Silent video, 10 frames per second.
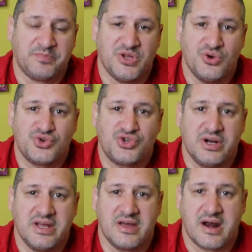
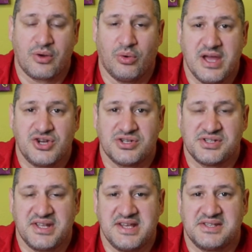Usually
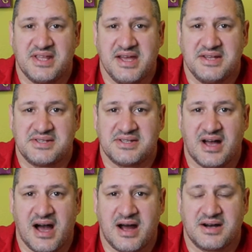regulations these days
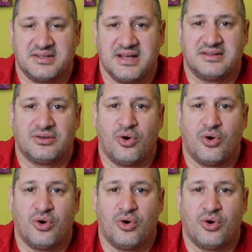are that